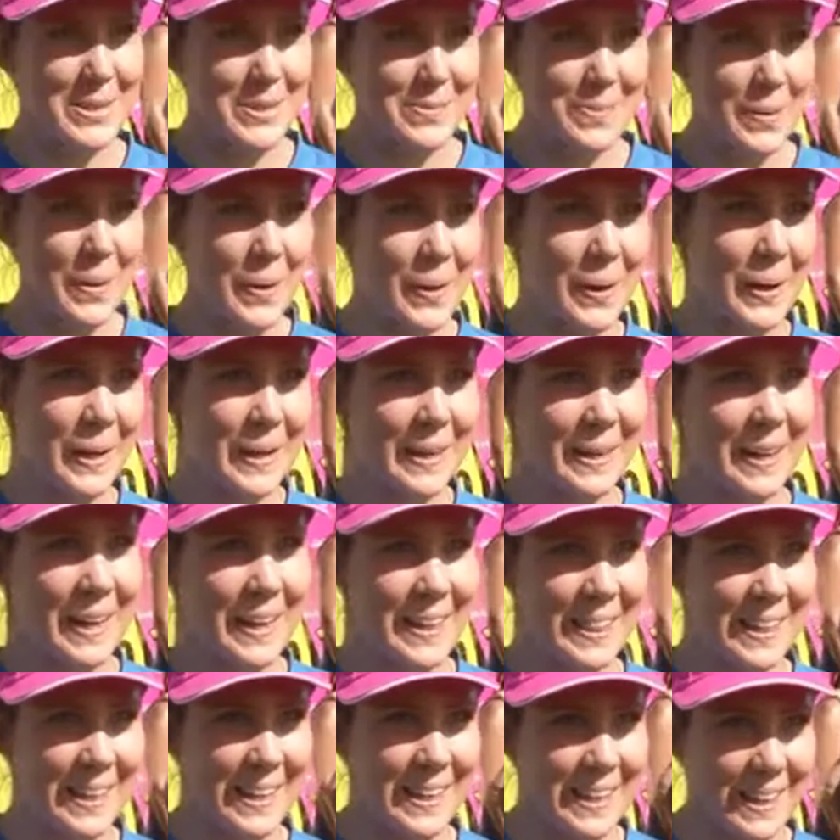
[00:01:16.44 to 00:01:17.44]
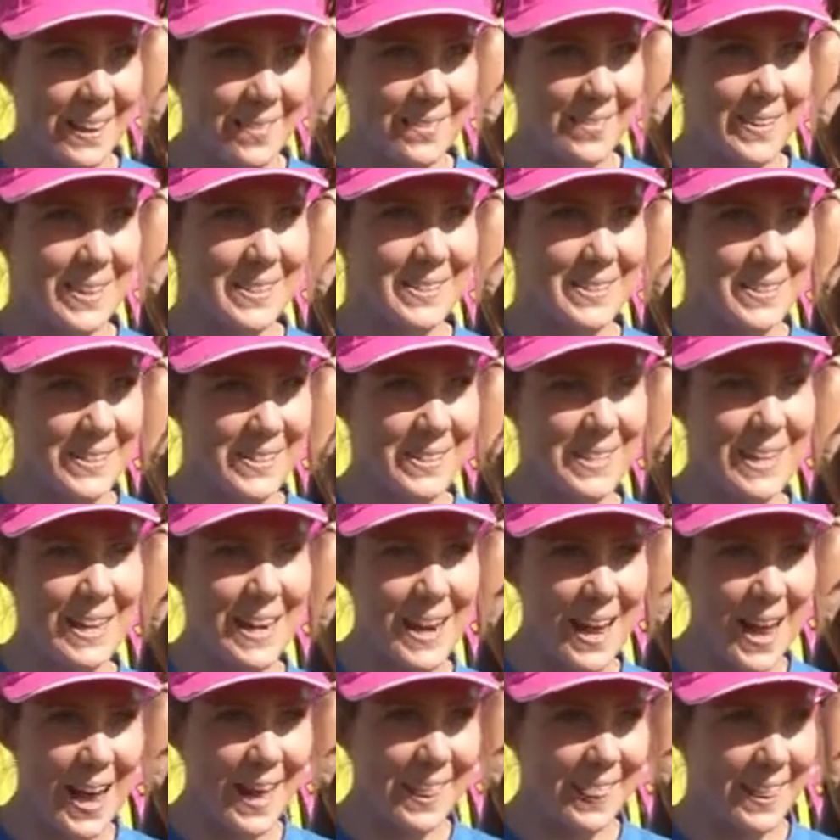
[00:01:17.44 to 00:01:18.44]
sport and I think everyone should get
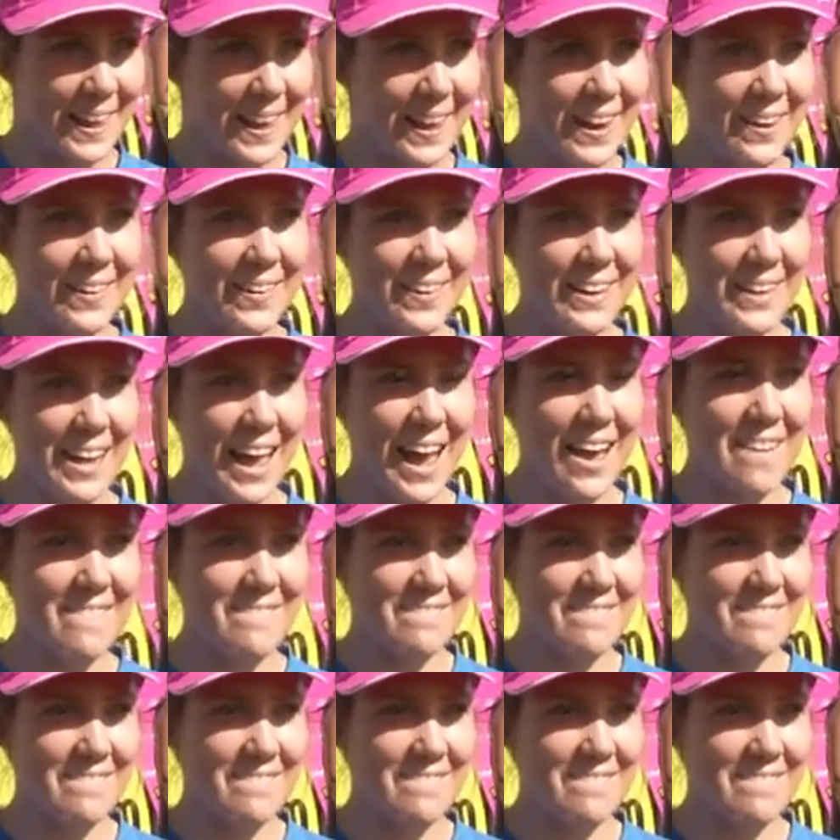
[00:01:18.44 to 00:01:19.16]
out there and have